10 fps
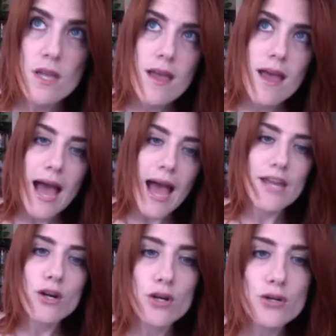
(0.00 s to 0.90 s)
I
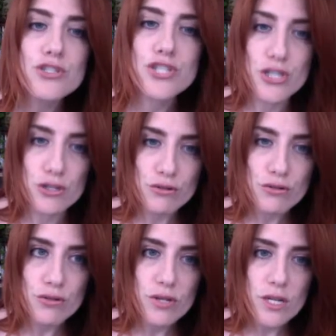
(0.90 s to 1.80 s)
urge you
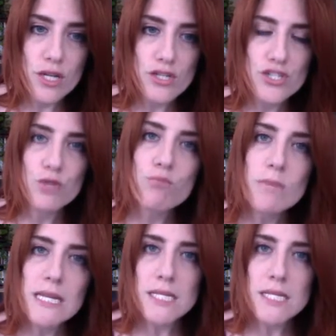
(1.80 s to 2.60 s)
to meet